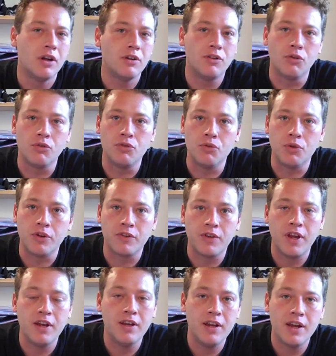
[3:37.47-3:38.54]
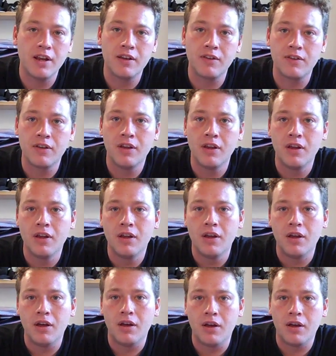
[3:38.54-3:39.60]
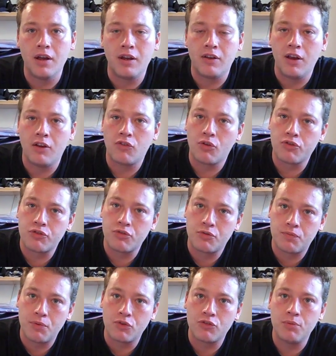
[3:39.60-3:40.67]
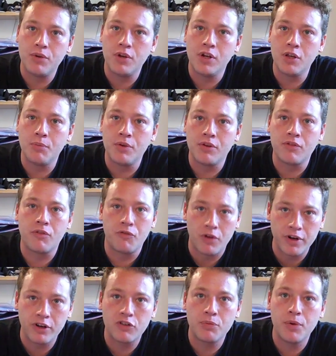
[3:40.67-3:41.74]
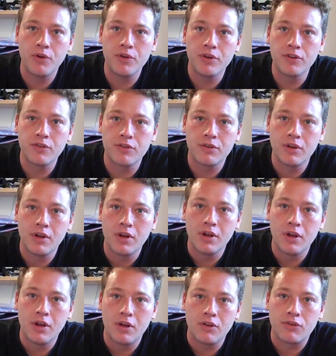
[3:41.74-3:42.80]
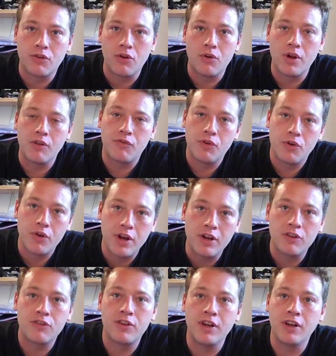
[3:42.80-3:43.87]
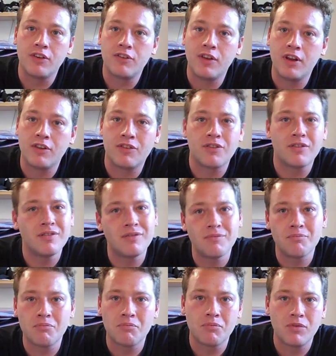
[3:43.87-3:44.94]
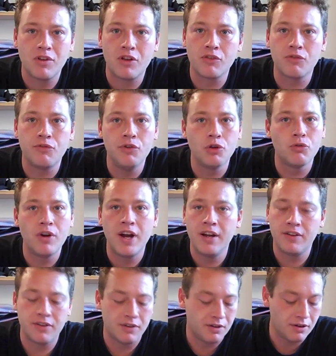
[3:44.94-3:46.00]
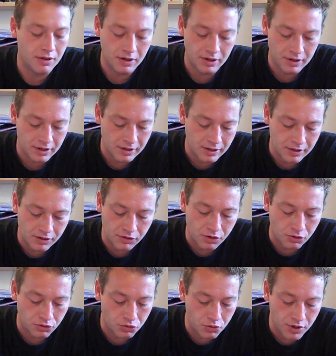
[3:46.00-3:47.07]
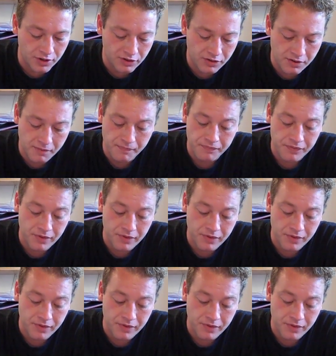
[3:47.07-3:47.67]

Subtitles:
don't do it. In the end, it's also supposed to be a little bit of a fun experience. So if your instinct says, doesn't feel right, don't do it.